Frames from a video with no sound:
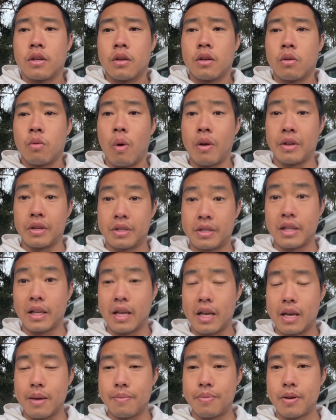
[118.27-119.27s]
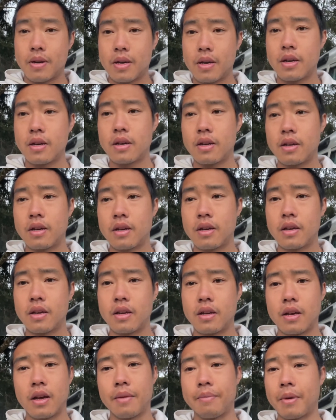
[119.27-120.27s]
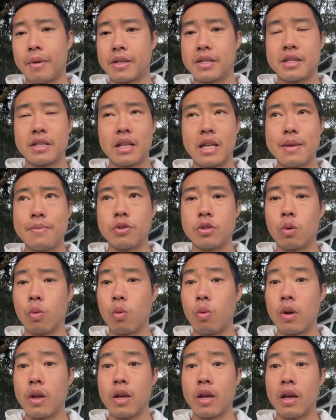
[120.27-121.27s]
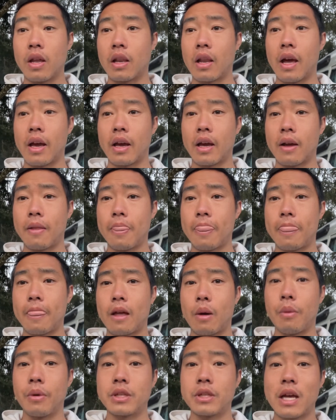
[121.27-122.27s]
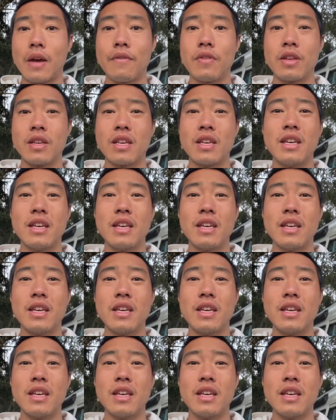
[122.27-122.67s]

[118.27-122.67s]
went to sleep. And my sleep was weird. Like I was having